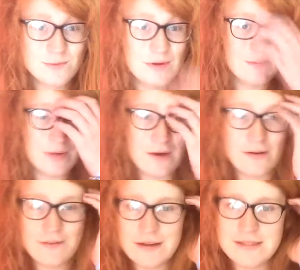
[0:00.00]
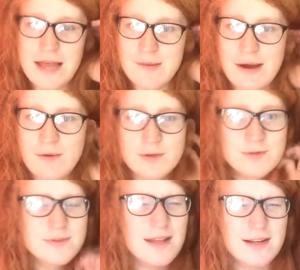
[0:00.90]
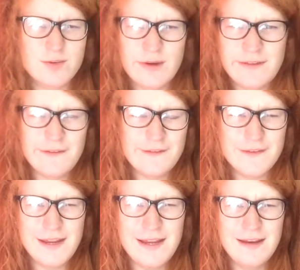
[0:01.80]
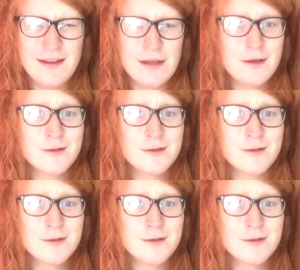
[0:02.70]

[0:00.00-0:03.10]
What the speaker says: when Blurryface came out, which was like 2015.